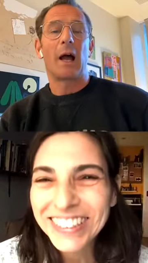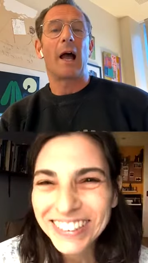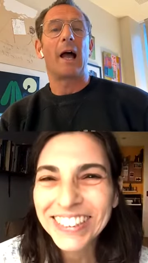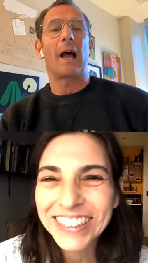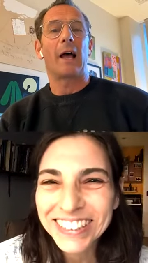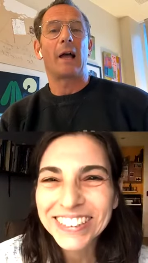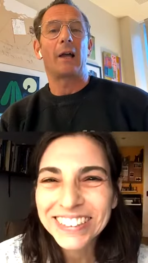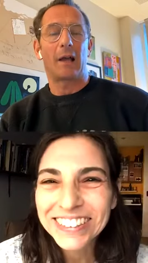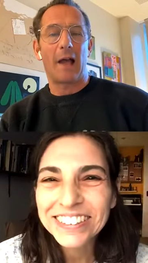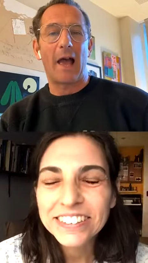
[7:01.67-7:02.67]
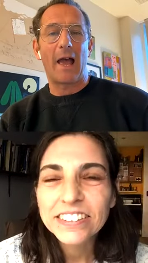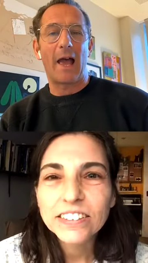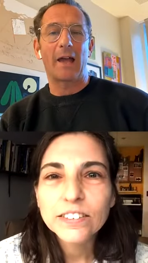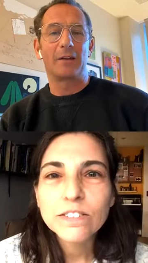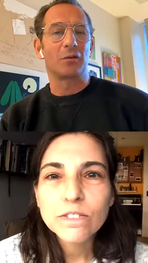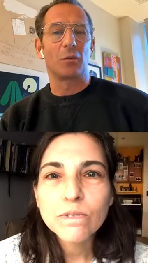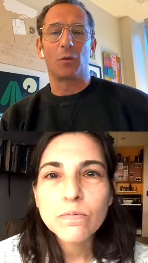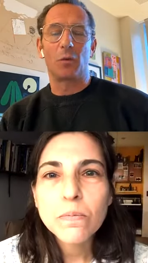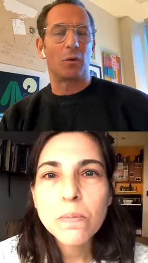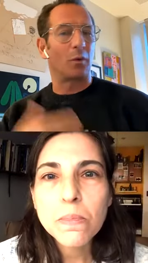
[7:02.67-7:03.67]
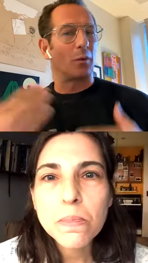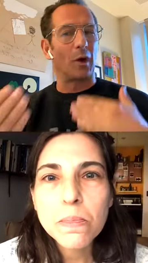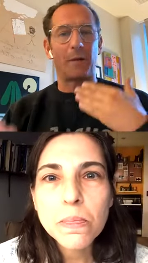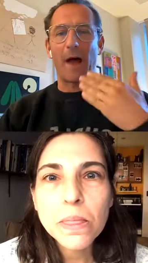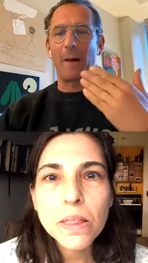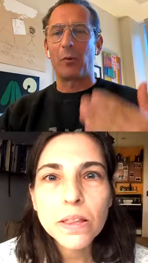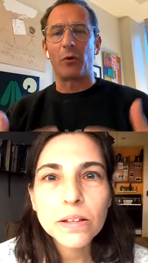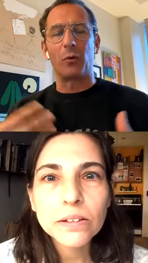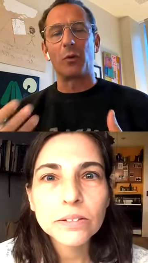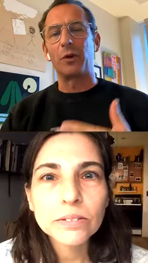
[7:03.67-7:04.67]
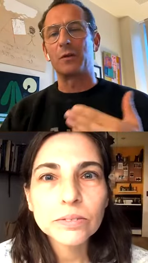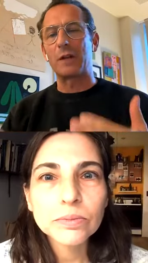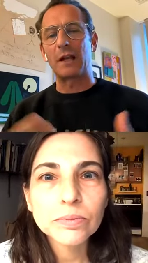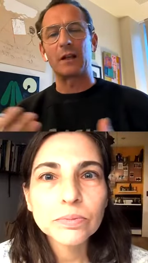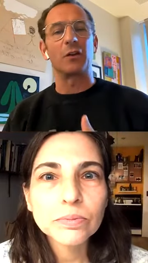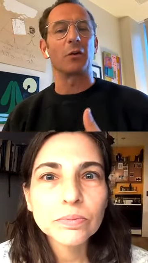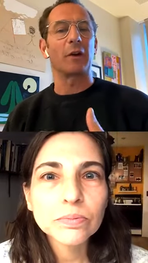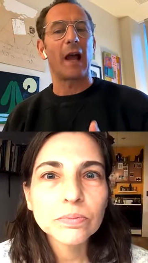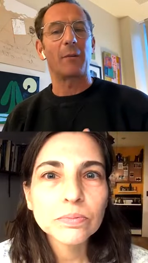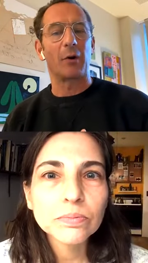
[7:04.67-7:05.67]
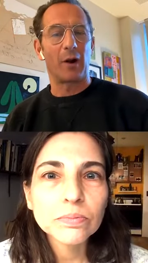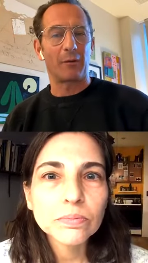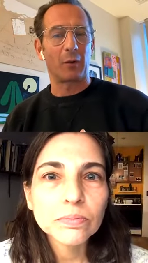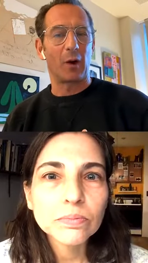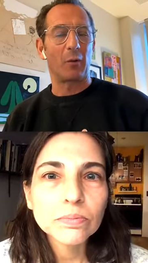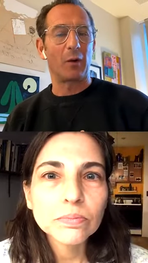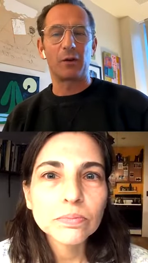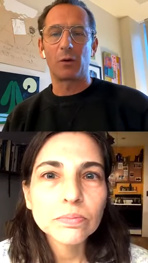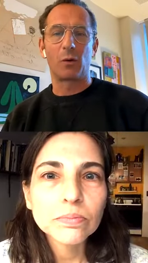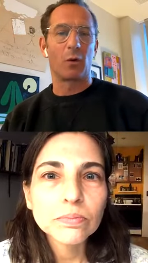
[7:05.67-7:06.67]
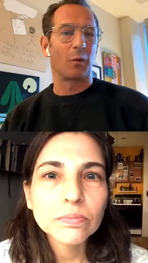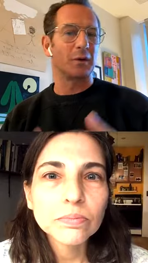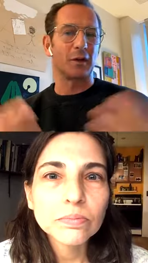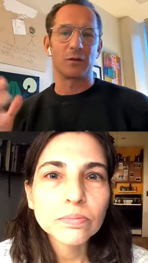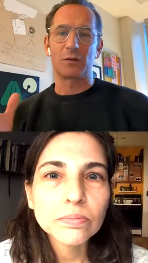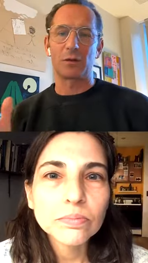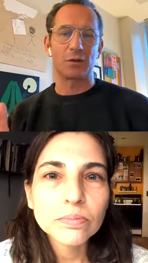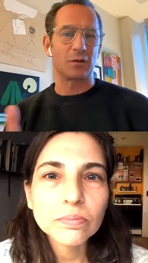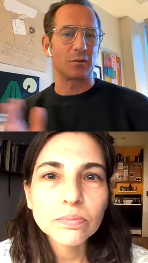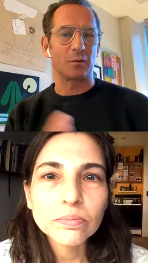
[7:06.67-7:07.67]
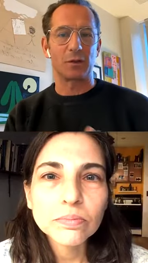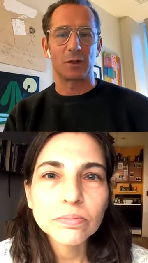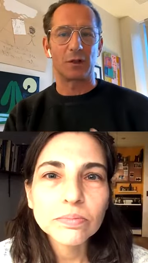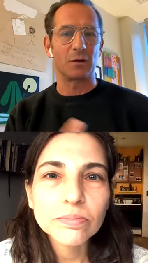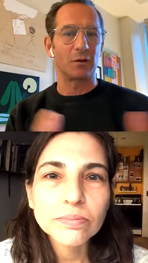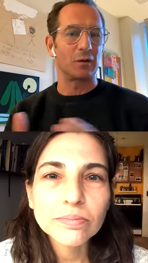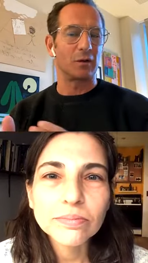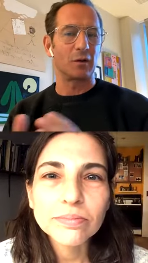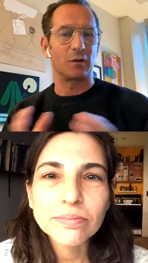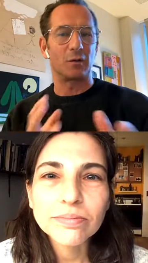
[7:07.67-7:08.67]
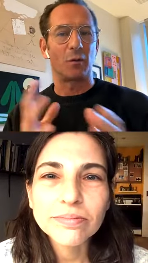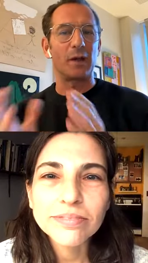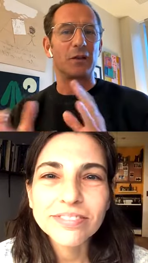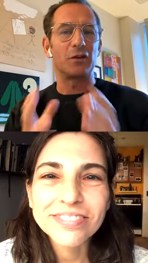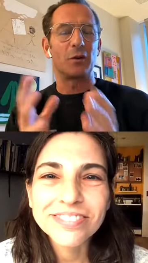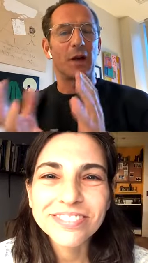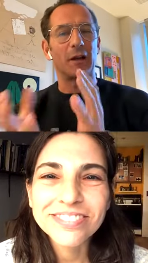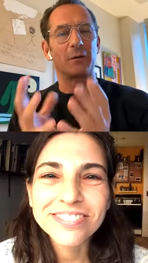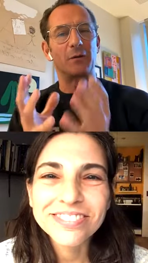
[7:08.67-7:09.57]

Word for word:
Speaker 1: yeah. And at that point, were you taking your camera everywhere with you, or was it just was it? When did you kind of